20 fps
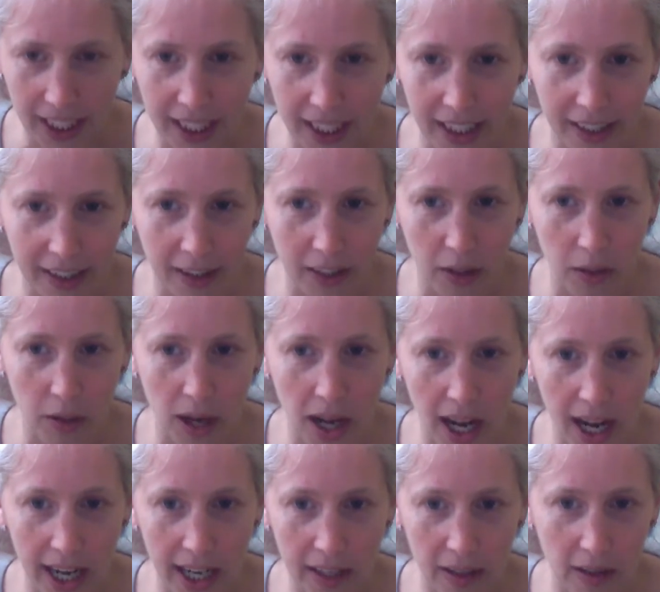He didn't go
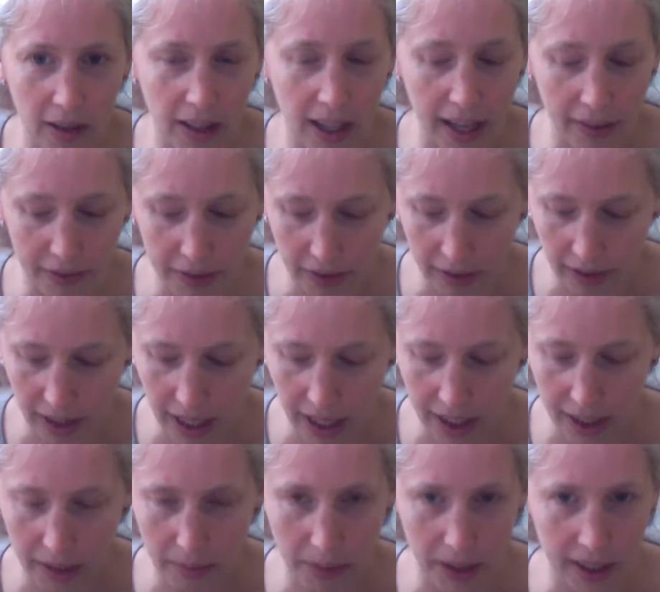high at all after
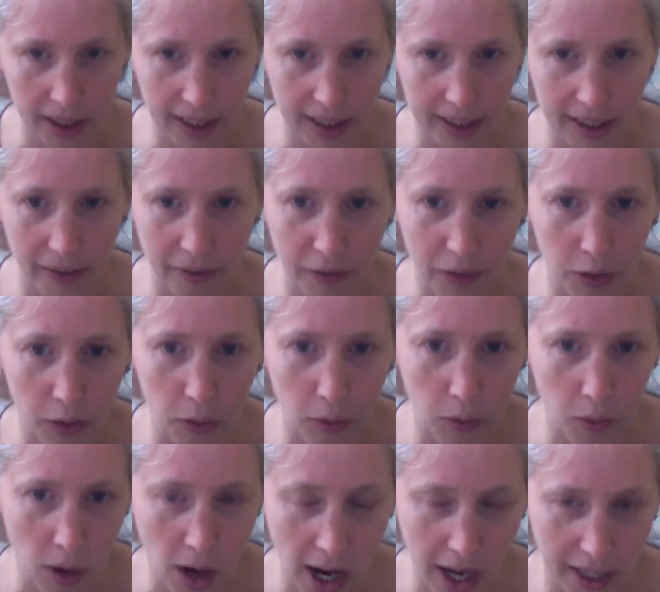any meal except for
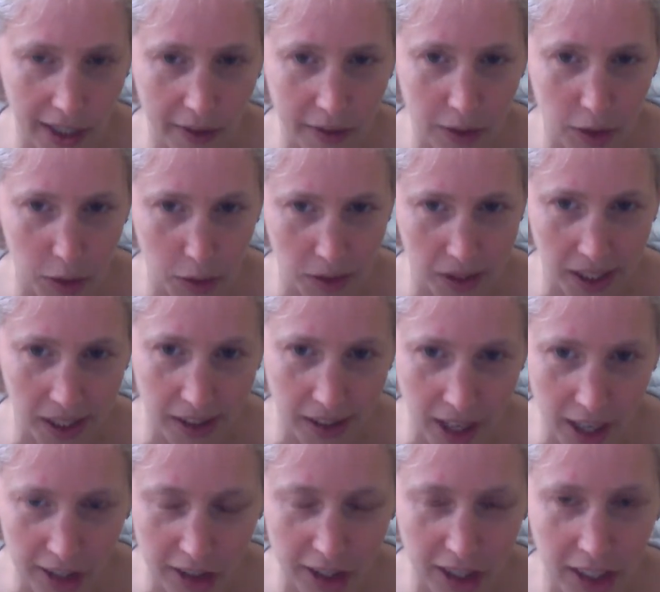one Tuesday
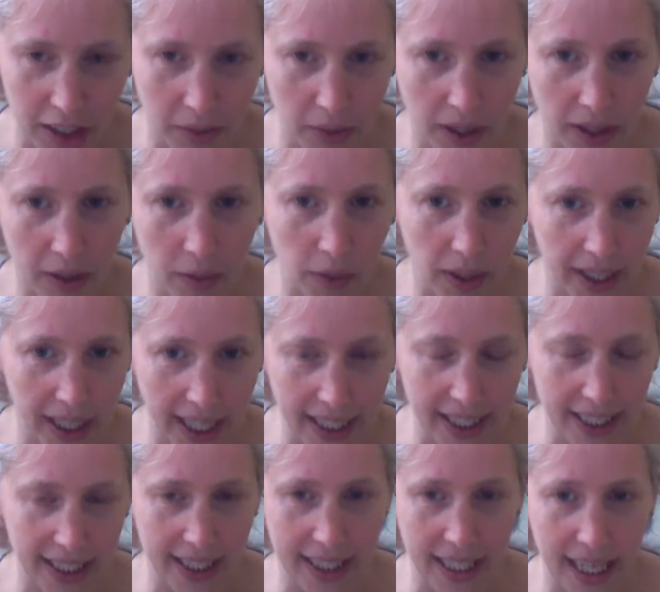lunch, and he went in the
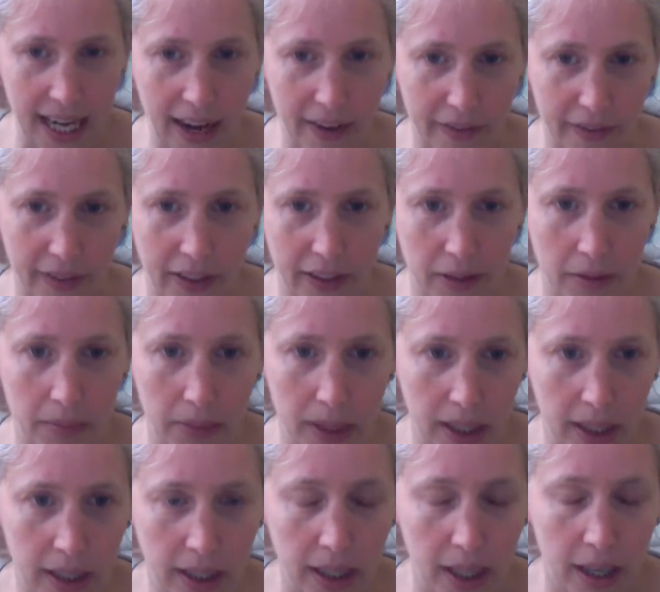190s. And every other
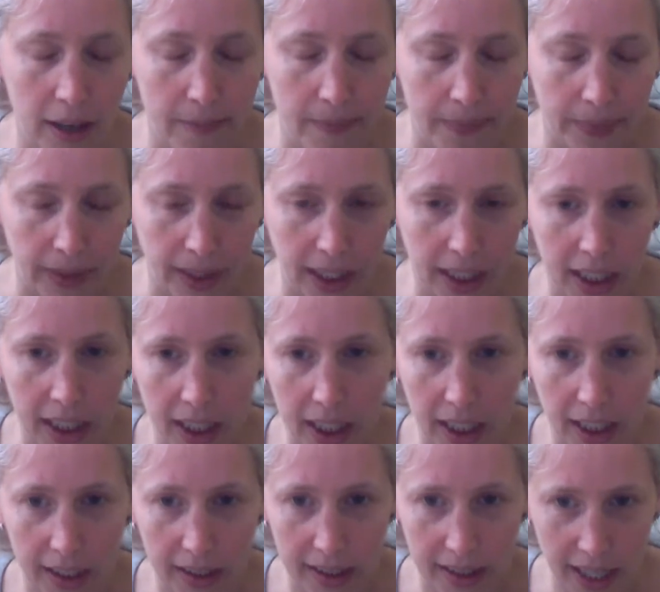meal,
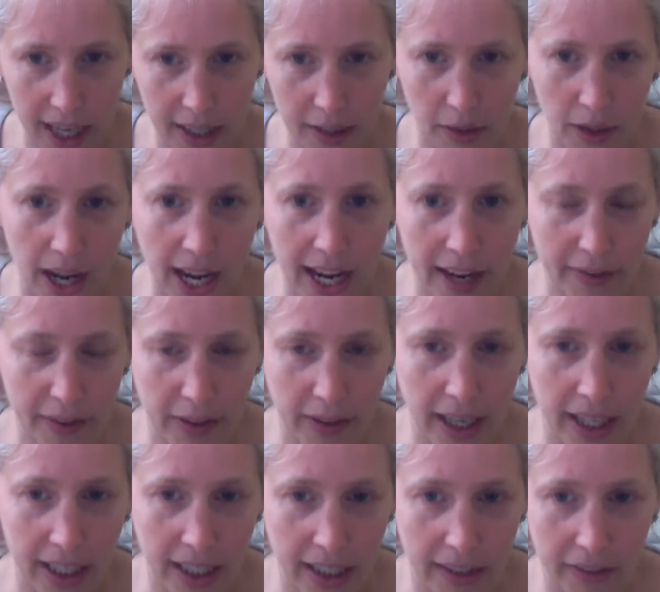he did not go high after.
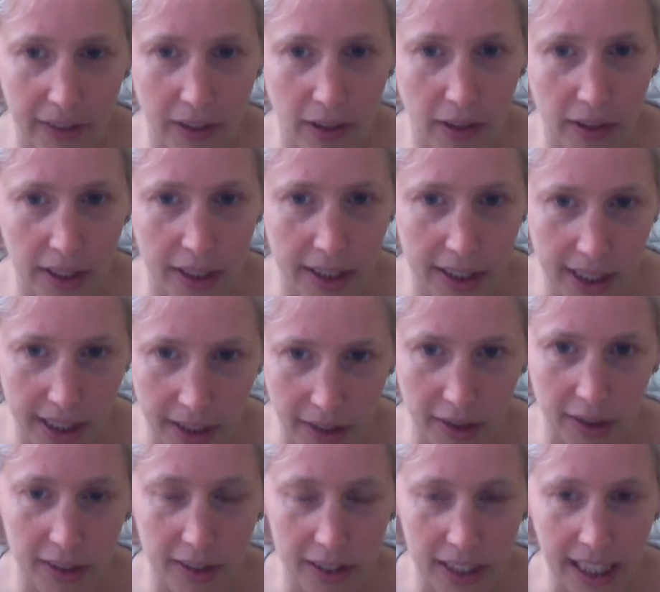And even all the
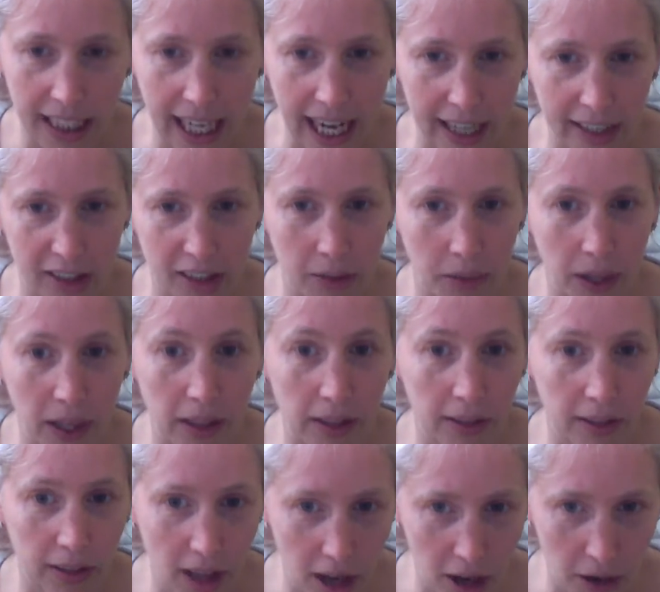dinners, he actually went
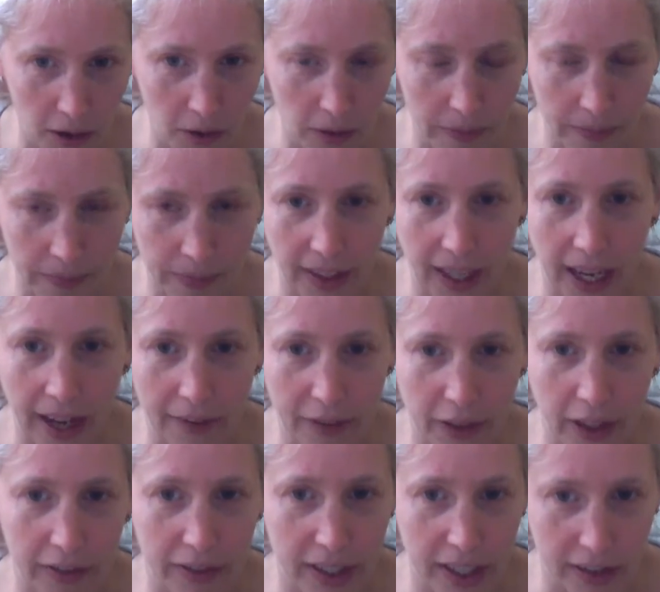low
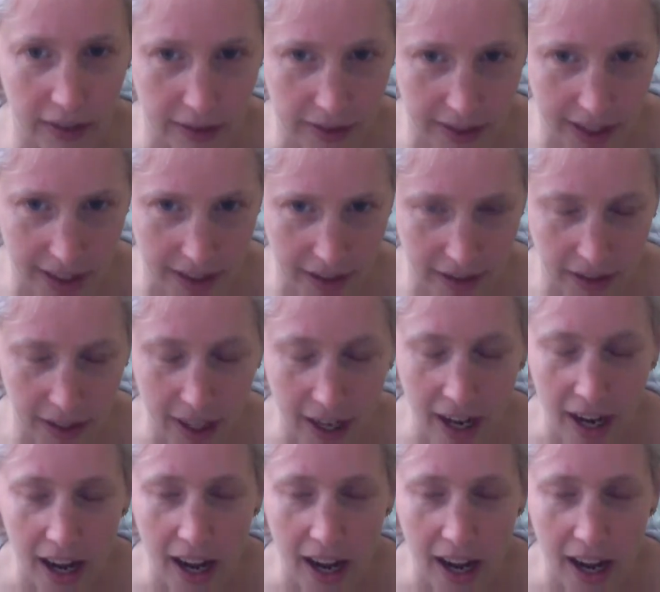after every single dinner.